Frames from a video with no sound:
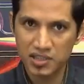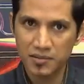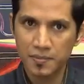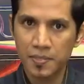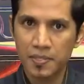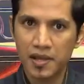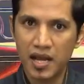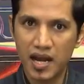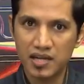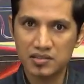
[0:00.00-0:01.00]
it
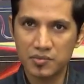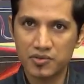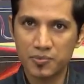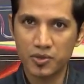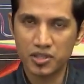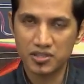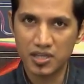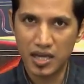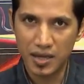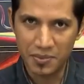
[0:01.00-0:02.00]
and some of the
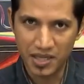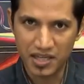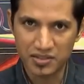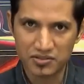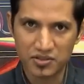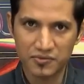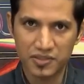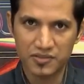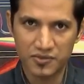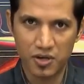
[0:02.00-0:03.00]
potential applications of
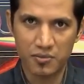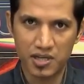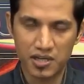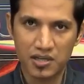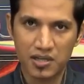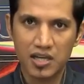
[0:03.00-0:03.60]
these phenomena.